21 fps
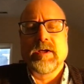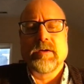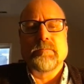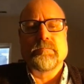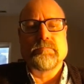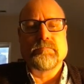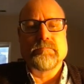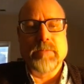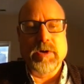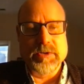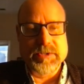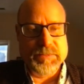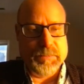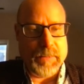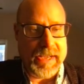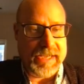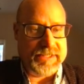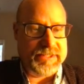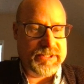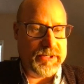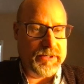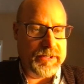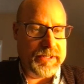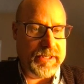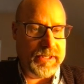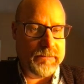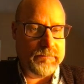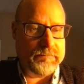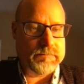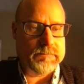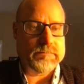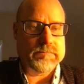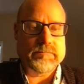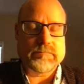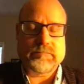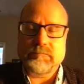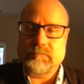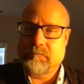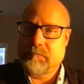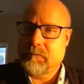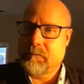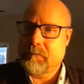Most bacteria,
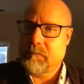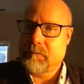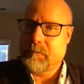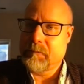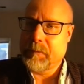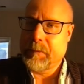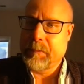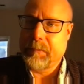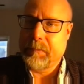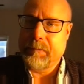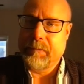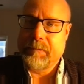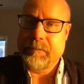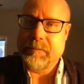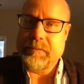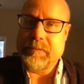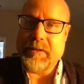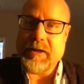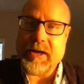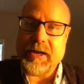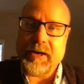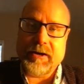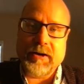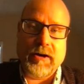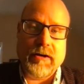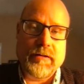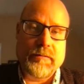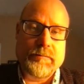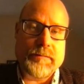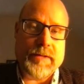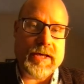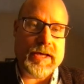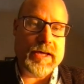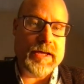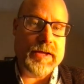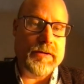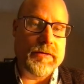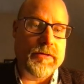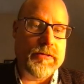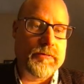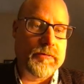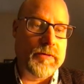they come
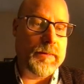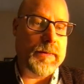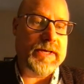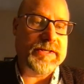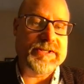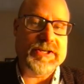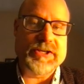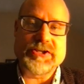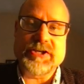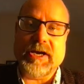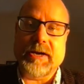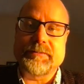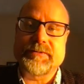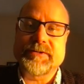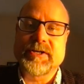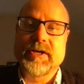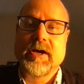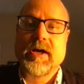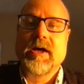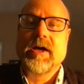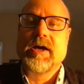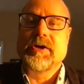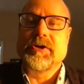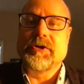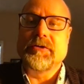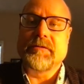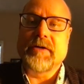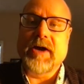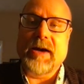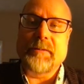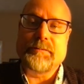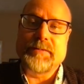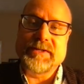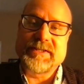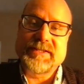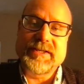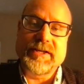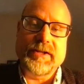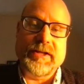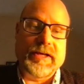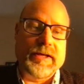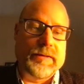in three basic shapes. You've got
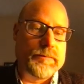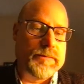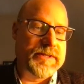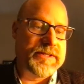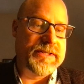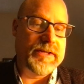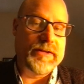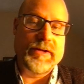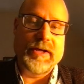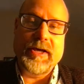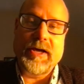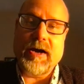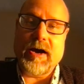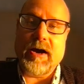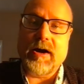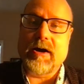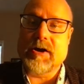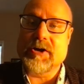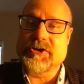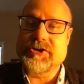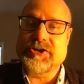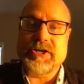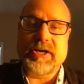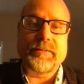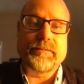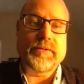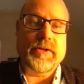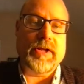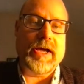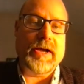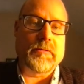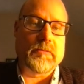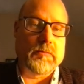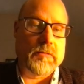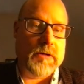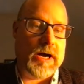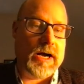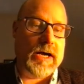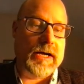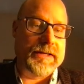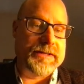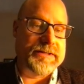bacilli. Bacilli are shaped like
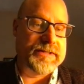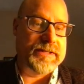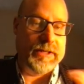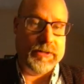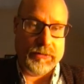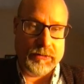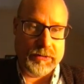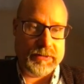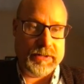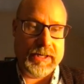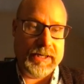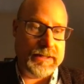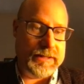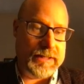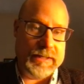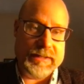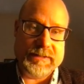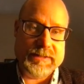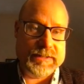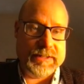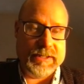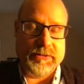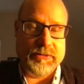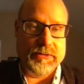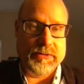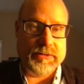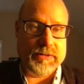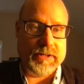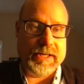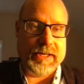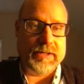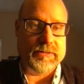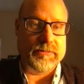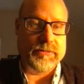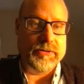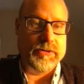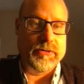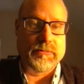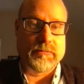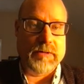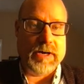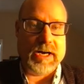rods. They look like this. They look like
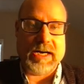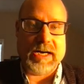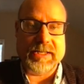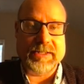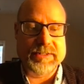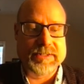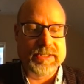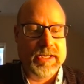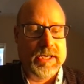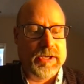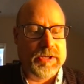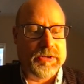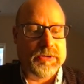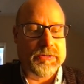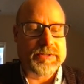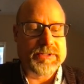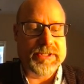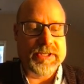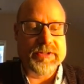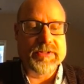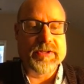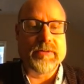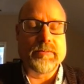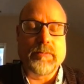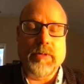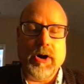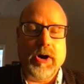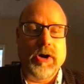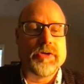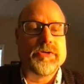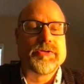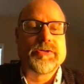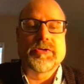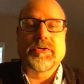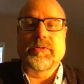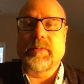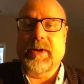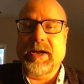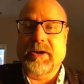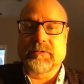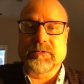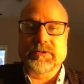little rods. You see them under the
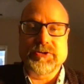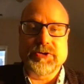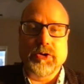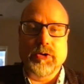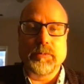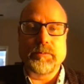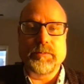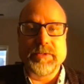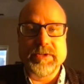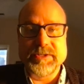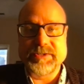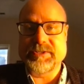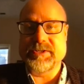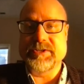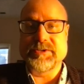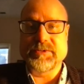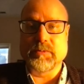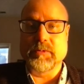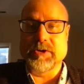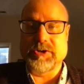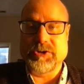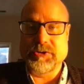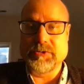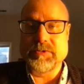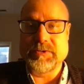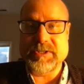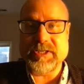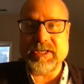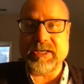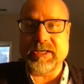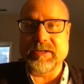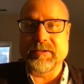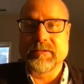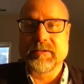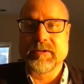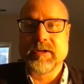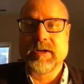microscope. This is what you see.